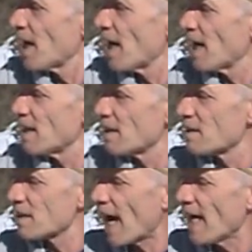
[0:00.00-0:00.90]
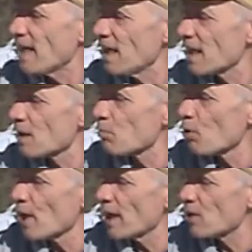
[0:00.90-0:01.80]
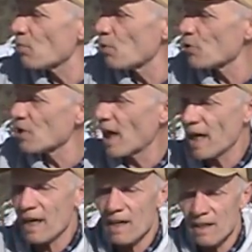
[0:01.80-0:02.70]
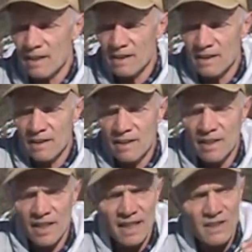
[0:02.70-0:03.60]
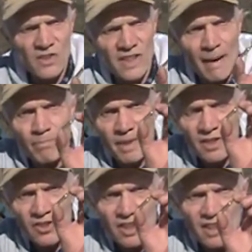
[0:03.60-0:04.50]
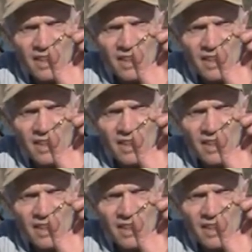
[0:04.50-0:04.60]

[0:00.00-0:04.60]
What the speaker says: and a tiny little bullet, but they're real sappers.